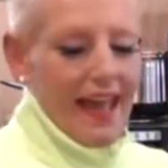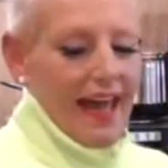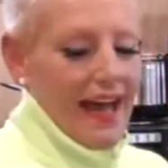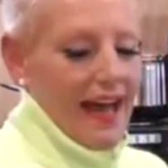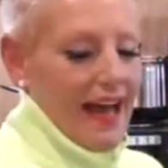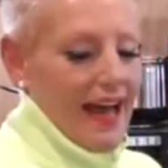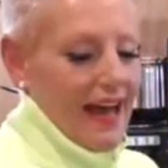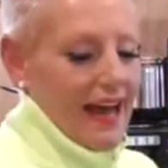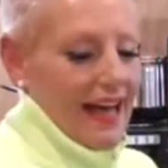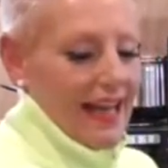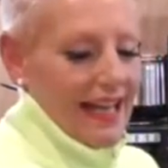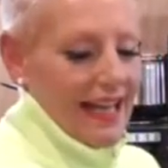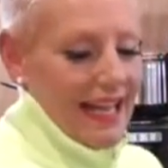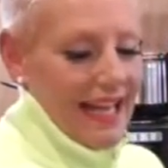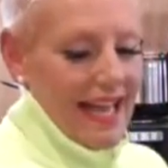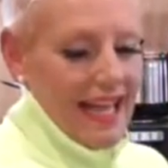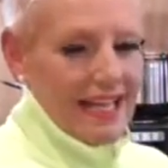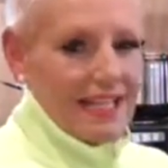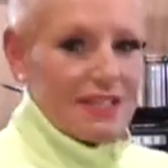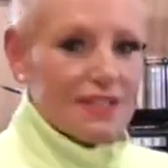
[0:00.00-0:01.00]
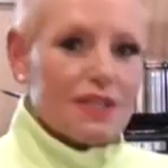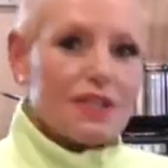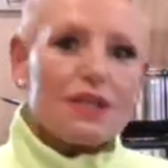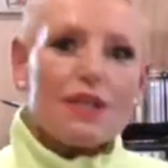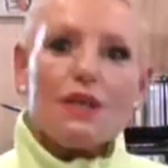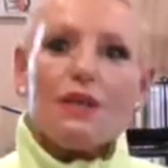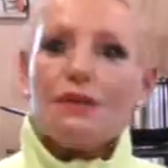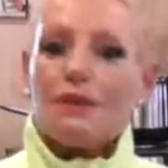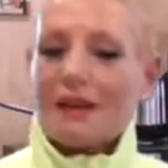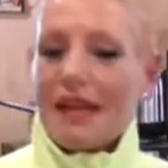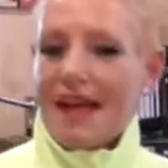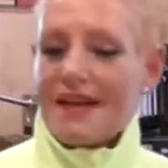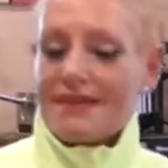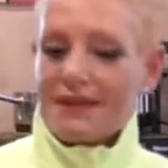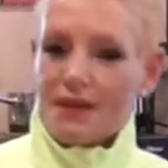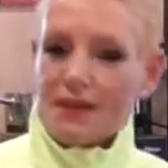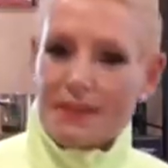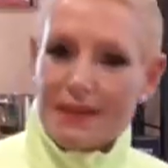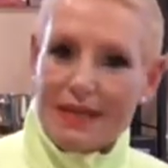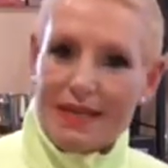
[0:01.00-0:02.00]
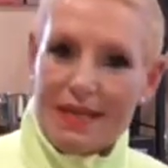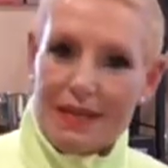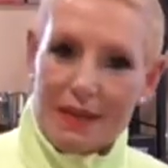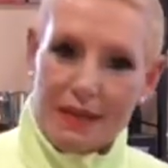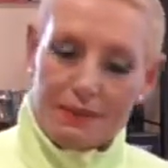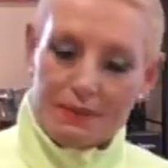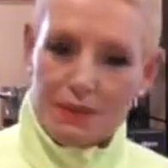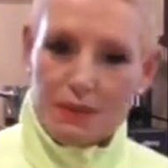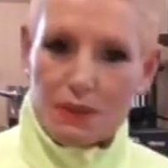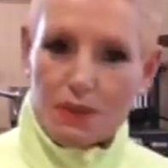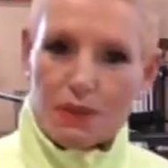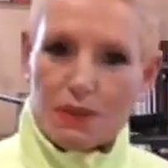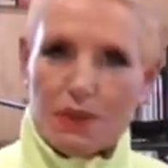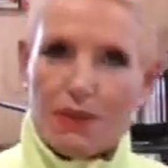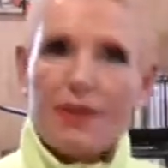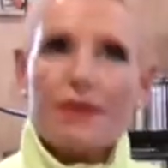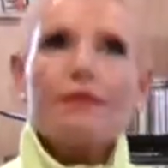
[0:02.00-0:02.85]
And you will have an opinion, I'm sure.